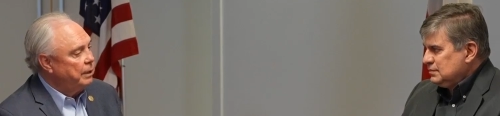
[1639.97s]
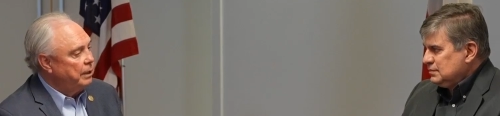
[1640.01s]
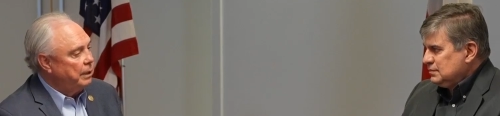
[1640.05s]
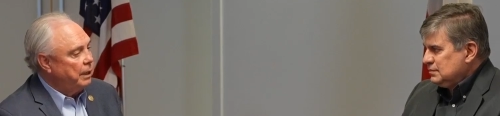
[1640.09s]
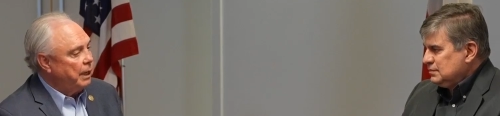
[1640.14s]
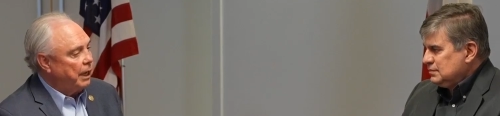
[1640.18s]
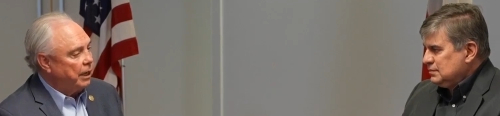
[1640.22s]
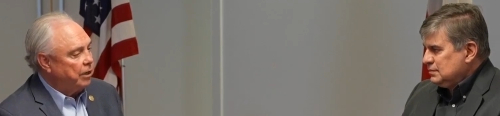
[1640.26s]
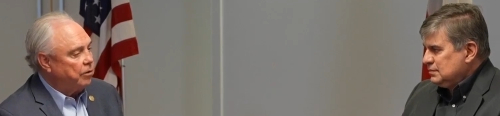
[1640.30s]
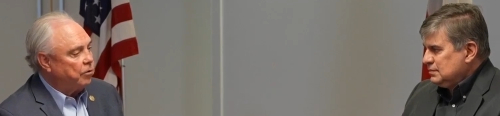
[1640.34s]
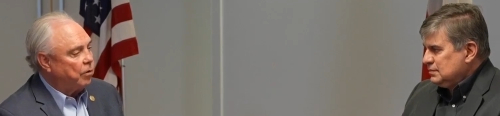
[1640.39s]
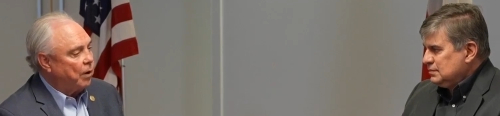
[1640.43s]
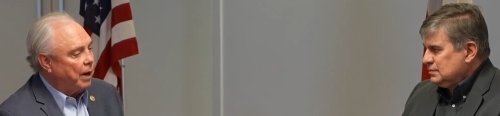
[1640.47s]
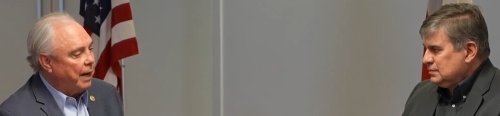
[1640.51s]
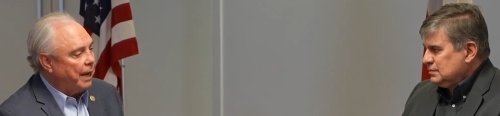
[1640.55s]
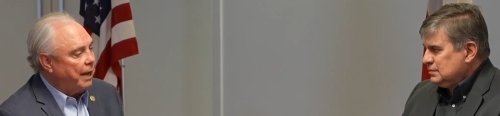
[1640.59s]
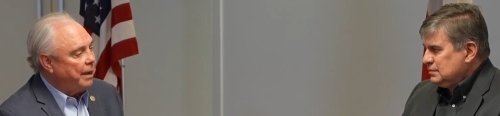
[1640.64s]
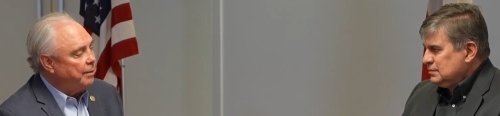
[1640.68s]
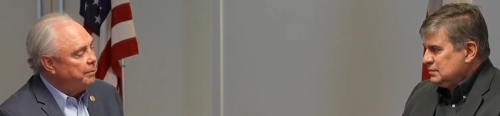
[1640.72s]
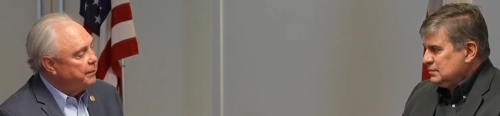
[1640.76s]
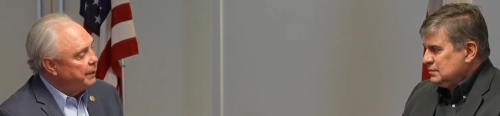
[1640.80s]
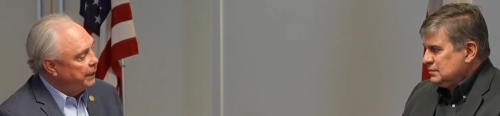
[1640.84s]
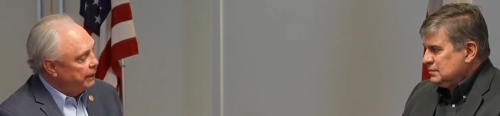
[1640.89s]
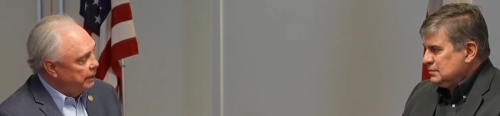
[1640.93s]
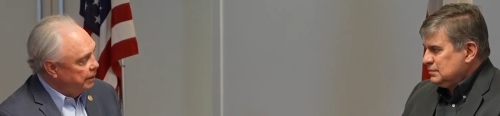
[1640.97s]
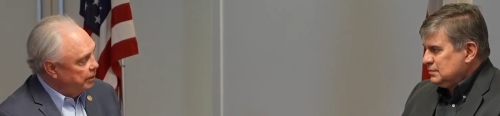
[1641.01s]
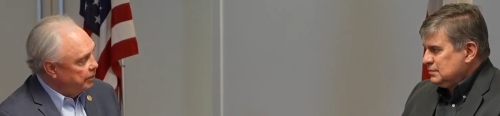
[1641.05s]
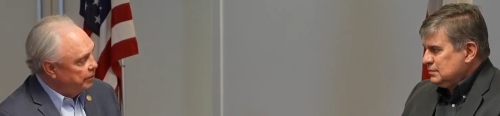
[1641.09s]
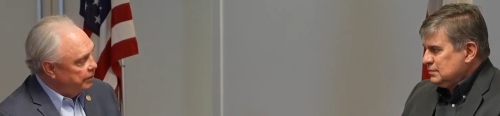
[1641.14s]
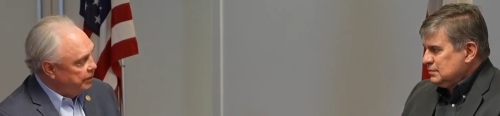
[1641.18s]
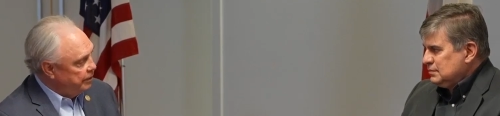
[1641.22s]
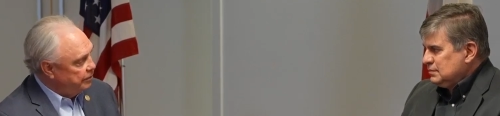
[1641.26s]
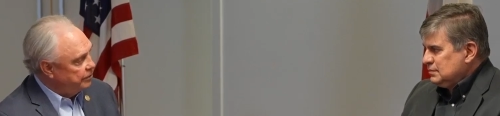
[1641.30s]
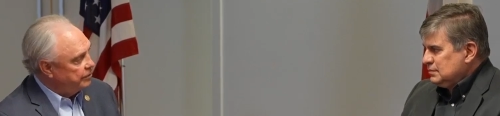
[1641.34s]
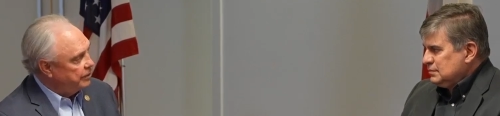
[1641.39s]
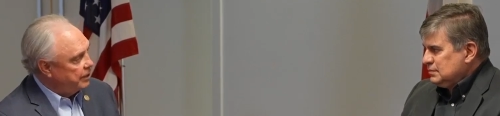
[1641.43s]
Speaker 1: a crime to enter
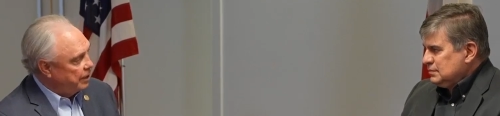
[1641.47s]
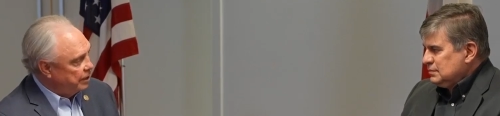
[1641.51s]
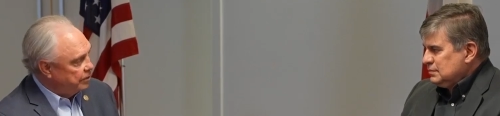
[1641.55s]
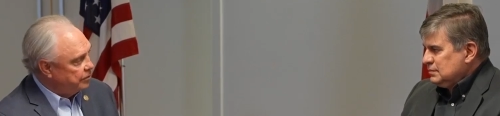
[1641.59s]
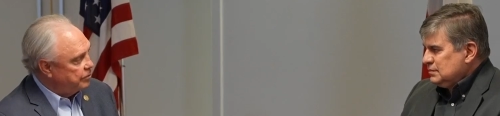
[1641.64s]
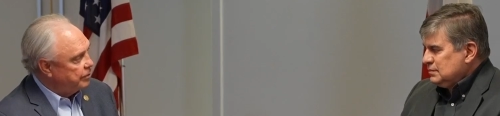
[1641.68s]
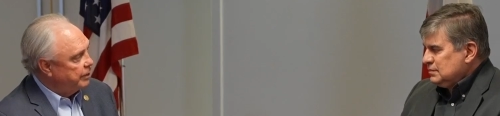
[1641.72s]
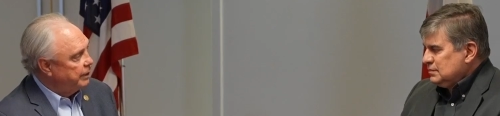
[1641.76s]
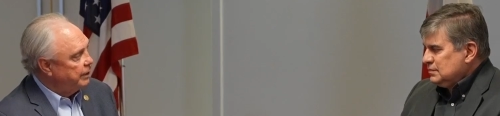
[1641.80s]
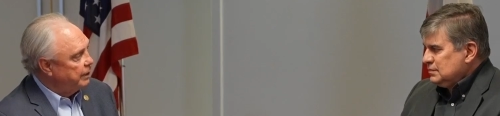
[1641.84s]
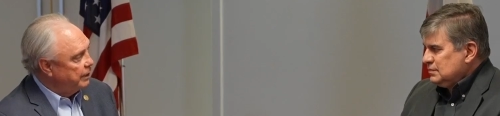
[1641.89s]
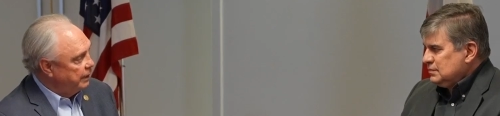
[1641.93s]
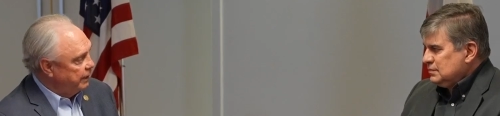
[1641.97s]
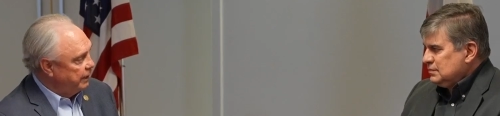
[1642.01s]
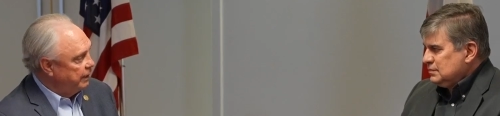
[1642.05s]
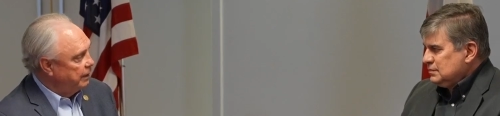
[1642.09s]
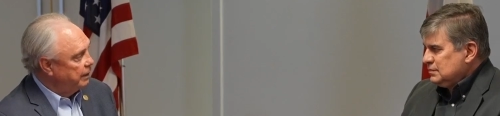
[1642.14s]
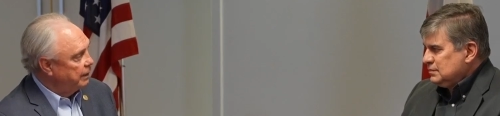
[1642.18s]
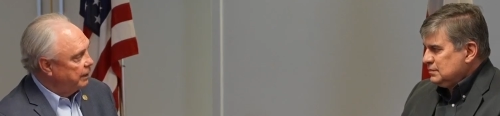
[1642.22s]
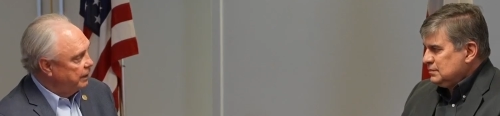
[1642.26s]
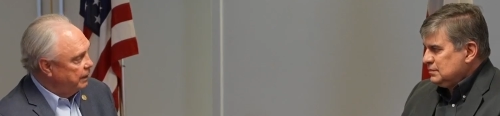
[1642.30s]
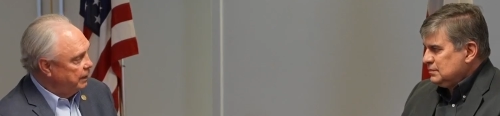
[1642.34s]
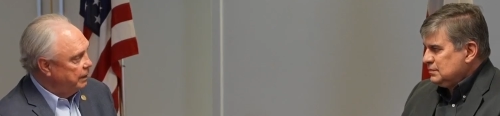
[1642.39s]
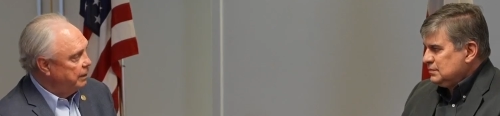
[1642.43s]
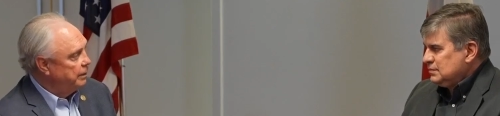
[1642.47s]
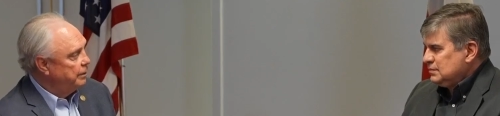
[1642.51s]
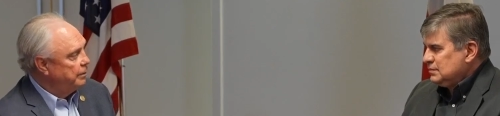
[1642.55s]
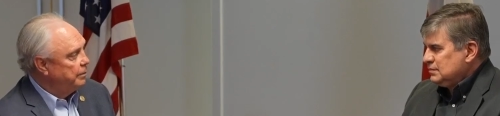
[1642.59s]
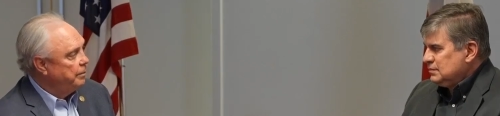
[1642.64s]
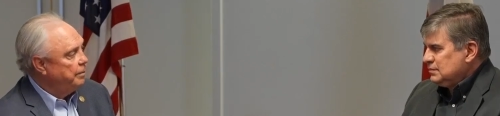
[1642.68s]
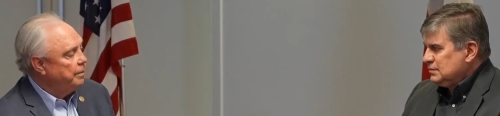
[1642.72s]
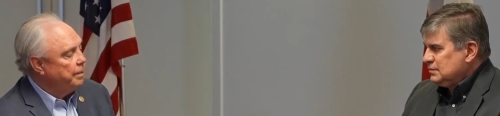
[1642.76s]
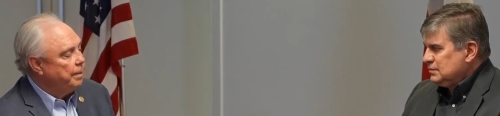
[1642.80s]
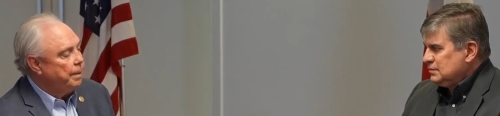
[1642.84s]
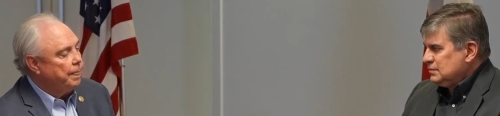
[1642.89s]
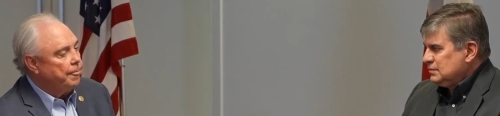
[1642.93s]
this country illegally.
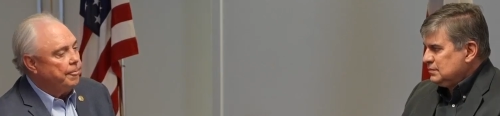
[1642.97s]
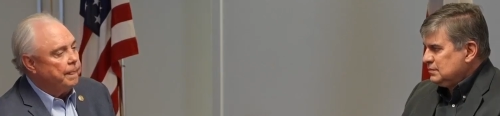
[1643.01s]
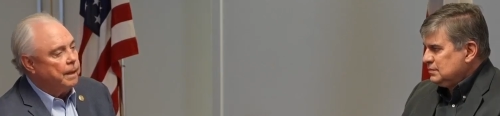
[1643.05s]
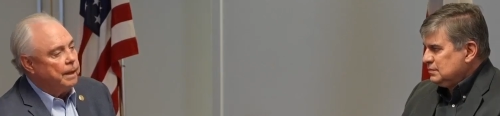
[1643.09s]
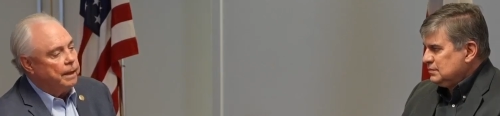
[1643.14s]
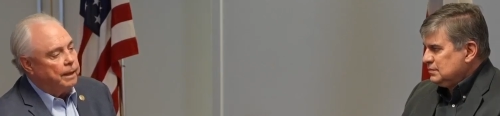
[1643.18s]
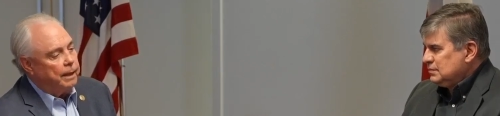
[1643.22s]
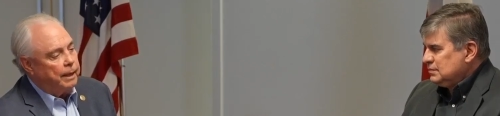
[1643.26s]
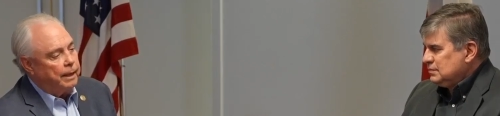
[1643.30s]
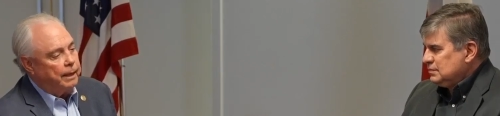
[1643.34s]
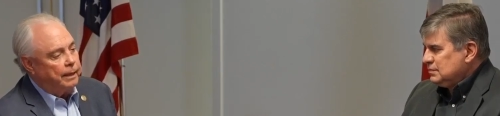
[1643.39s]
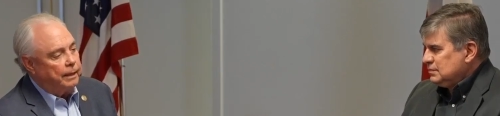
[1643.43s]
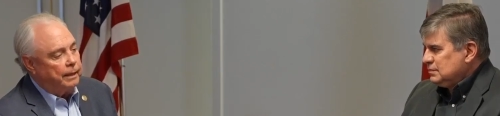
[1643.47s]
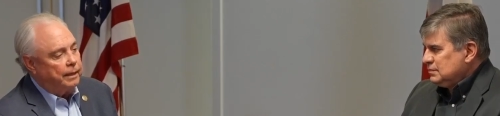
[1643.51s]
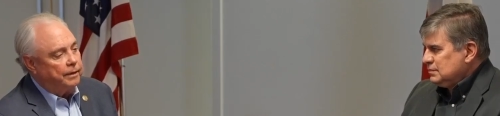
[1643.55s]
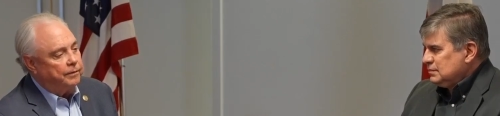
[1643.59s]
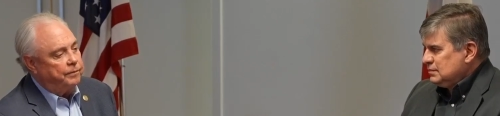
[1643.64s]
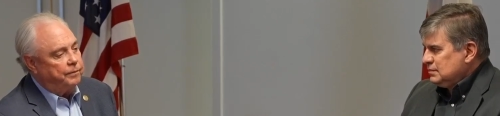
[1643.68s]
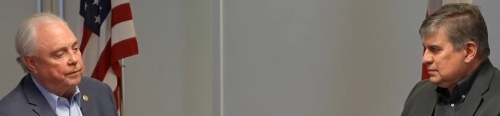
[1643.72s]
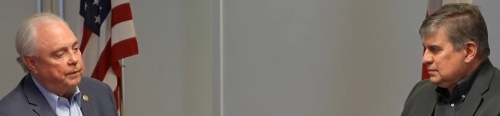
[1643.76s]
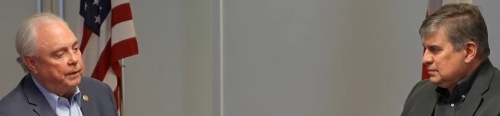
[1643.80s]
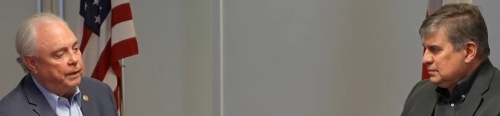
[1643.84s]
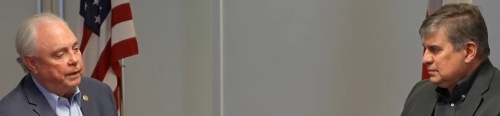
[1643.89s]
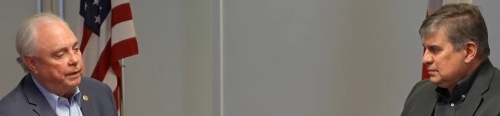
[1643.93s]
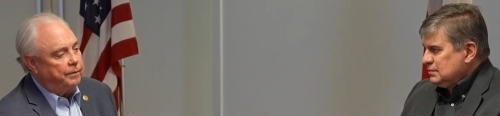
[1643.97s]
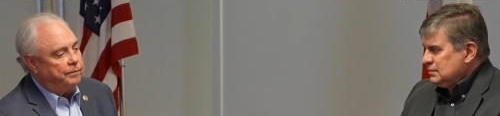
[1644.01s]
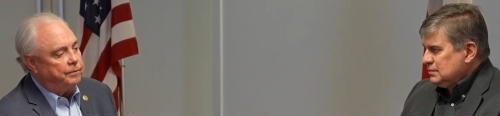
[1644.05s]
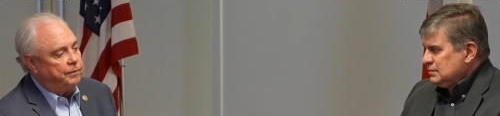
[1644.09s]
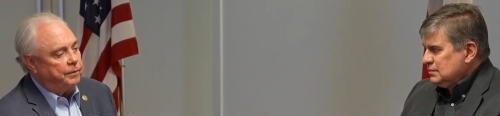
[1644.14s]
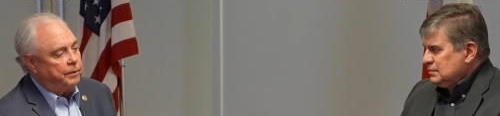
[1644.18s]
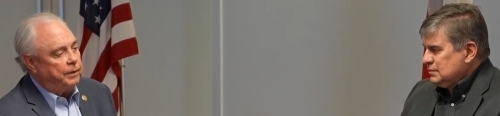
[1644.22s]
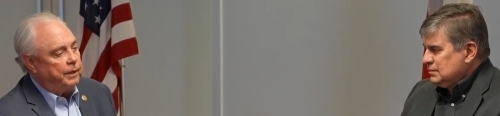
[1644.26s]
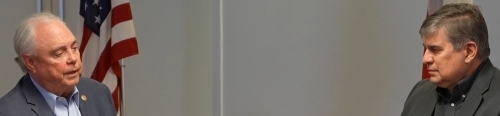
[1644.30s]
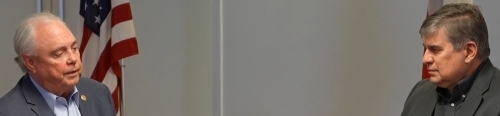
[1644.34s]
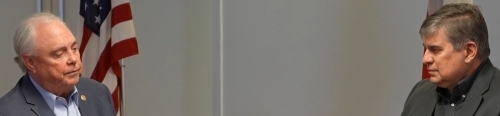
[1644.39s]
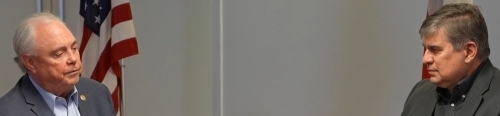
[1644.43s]
And if, if,
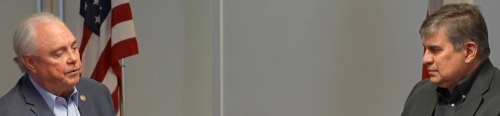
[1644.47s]
if